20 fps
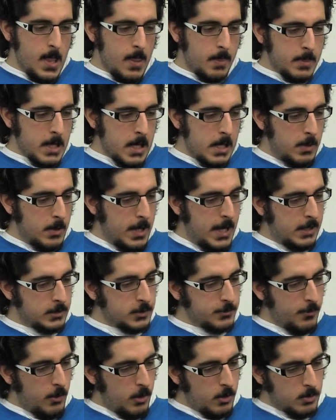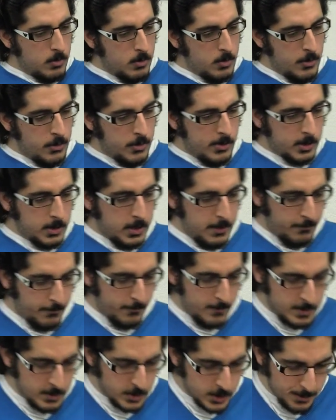Now, as for the
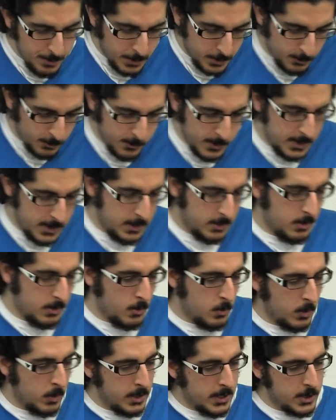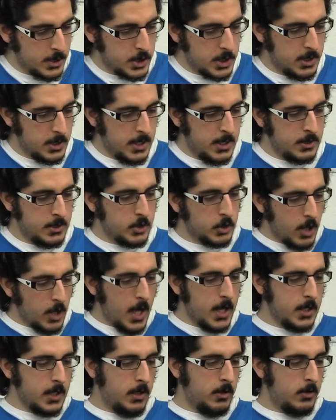difference between religion and
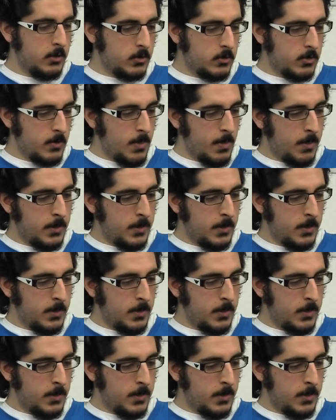science,